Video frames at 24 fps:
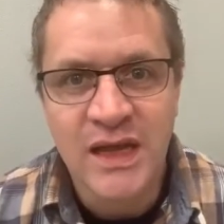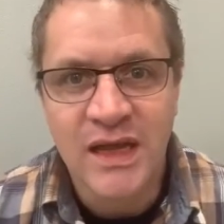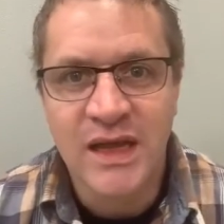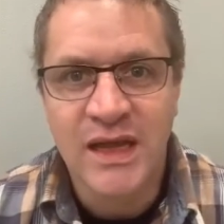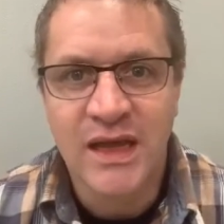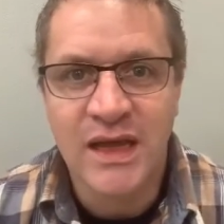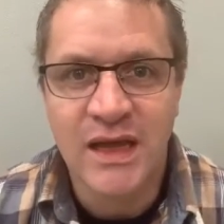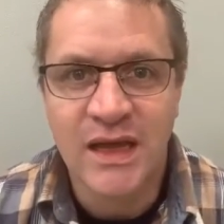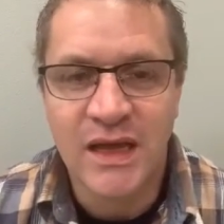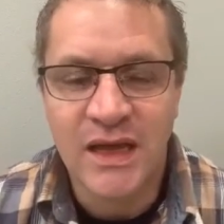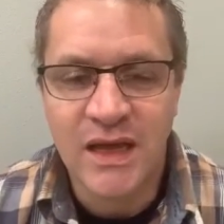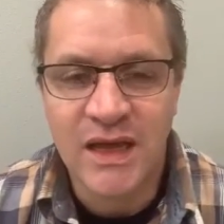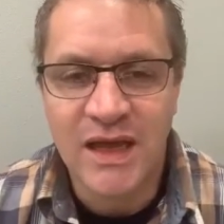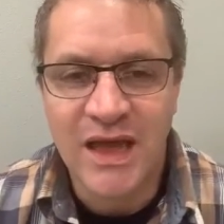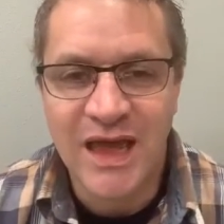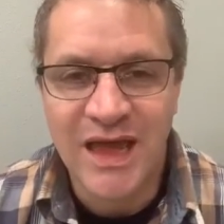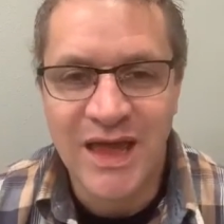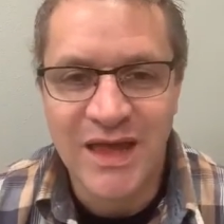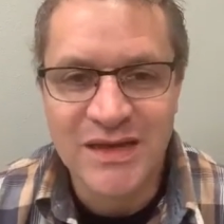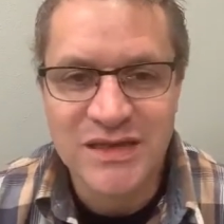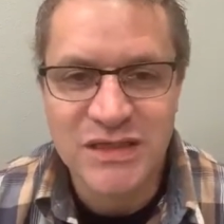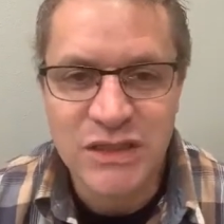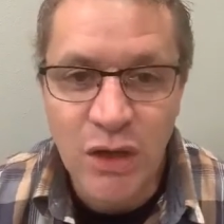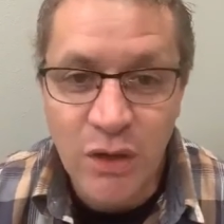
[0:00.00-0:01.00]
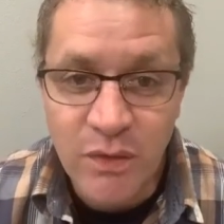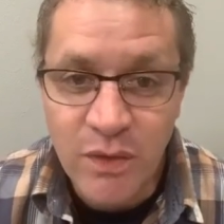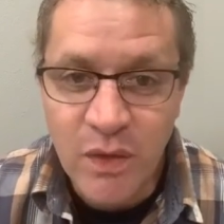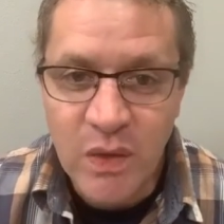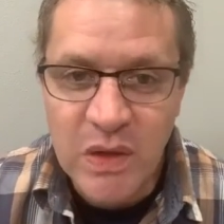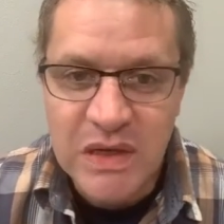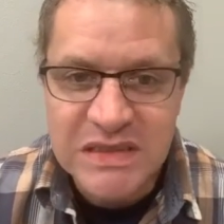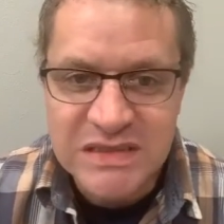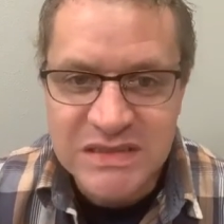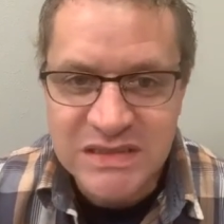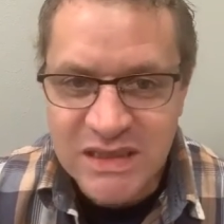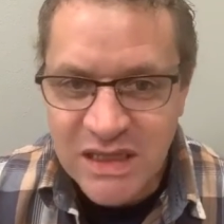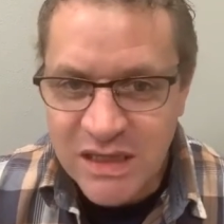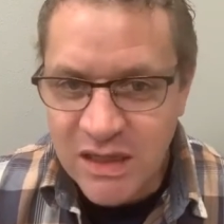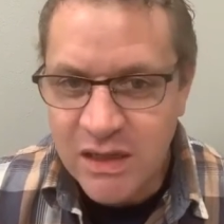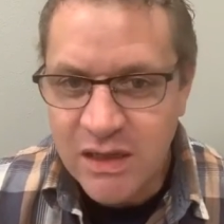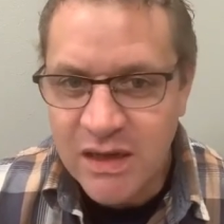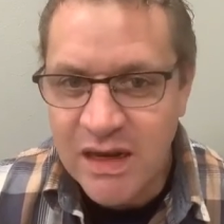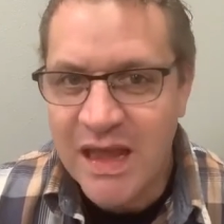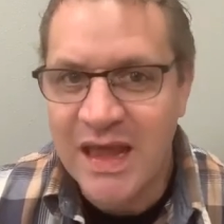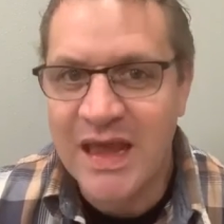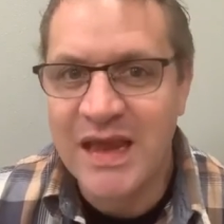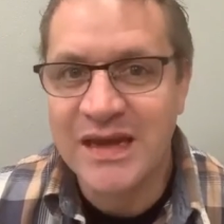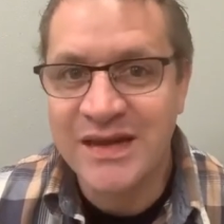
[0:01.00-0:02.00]
and so there is
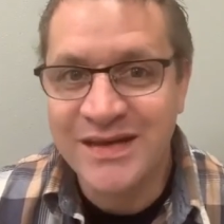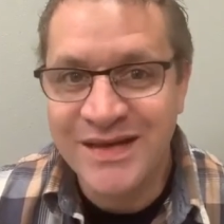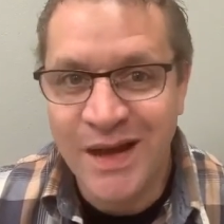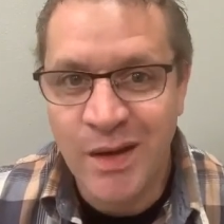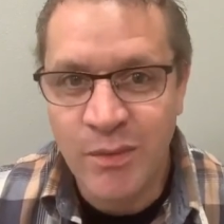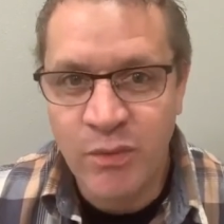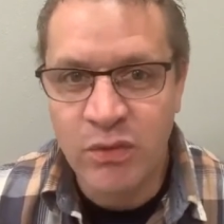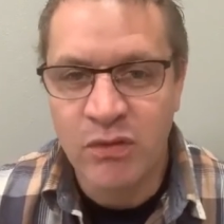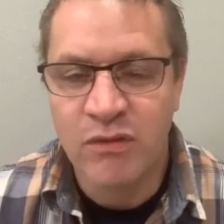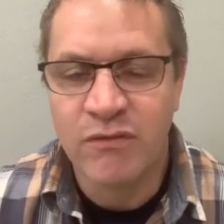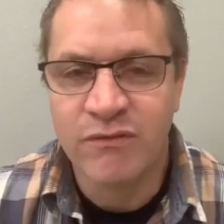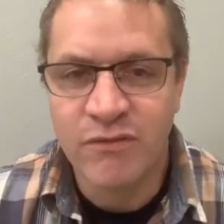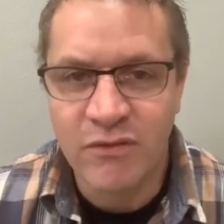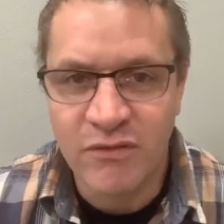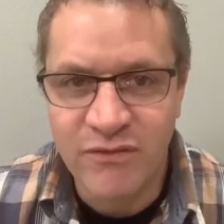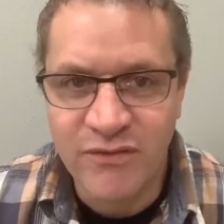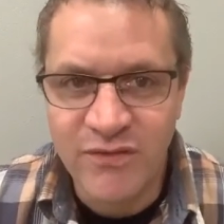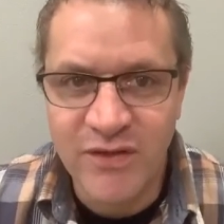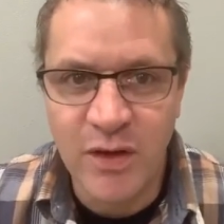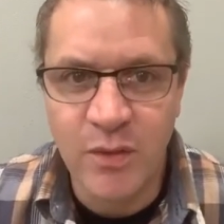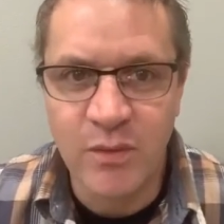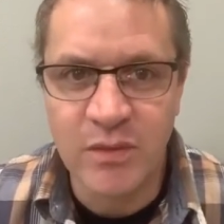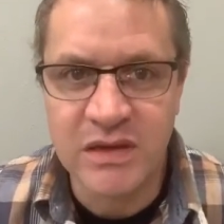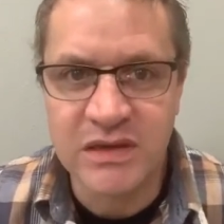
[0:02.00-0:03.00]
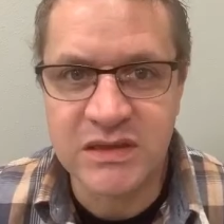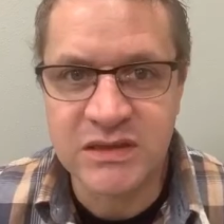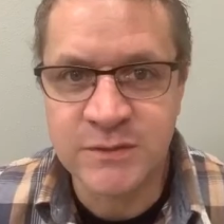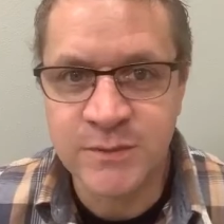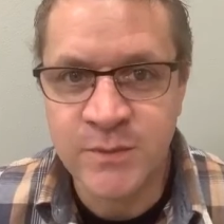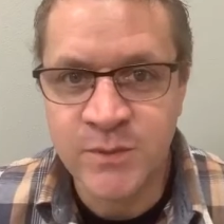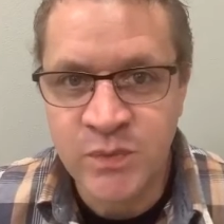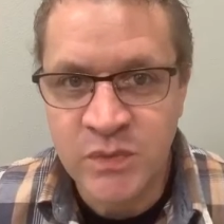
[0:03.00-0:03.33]
then a double fulfillment.